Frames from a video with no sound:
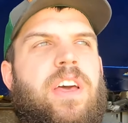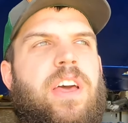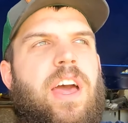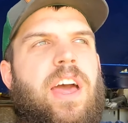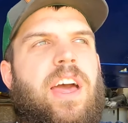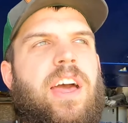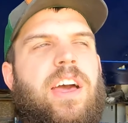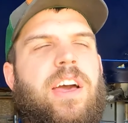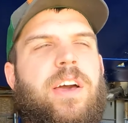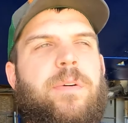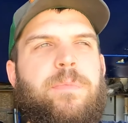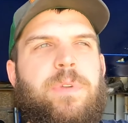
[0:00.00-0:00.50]

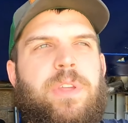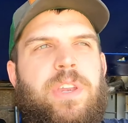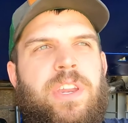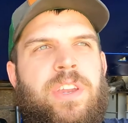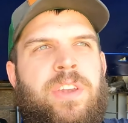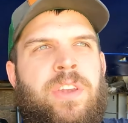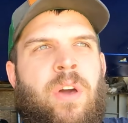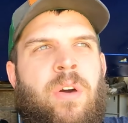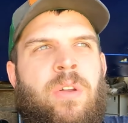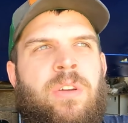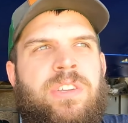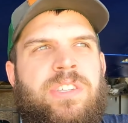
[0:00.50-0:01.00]
You
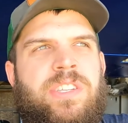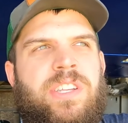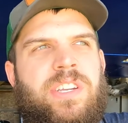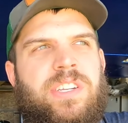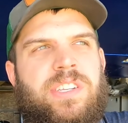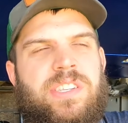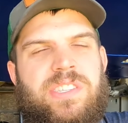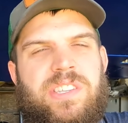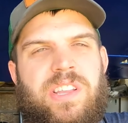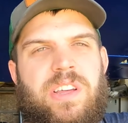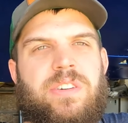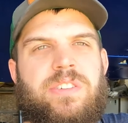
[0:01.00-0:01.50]
didn't notice it
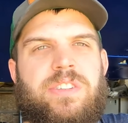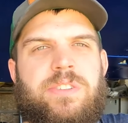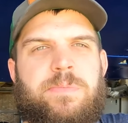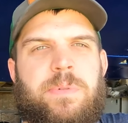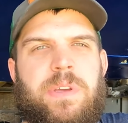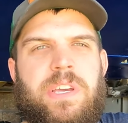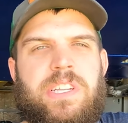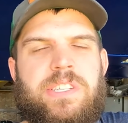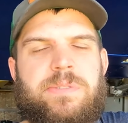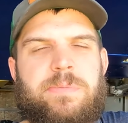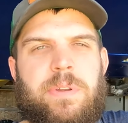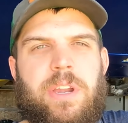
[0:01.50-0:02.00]
at slow
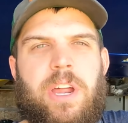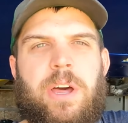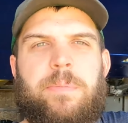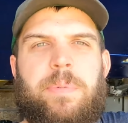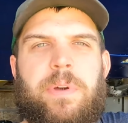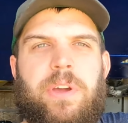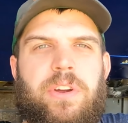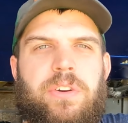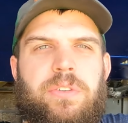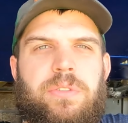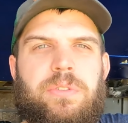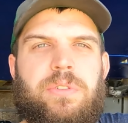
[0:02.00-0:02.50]
speeds, but
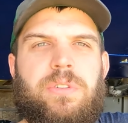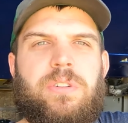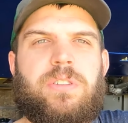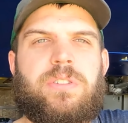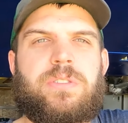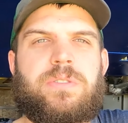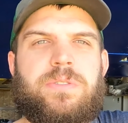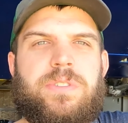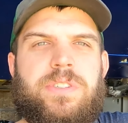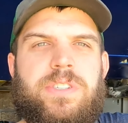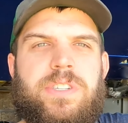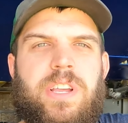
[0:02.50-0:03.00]
up at
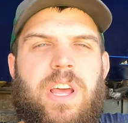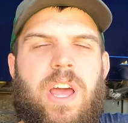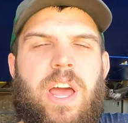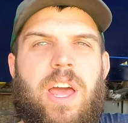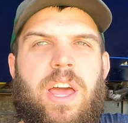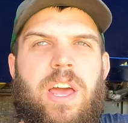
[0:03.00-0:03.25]
cruise,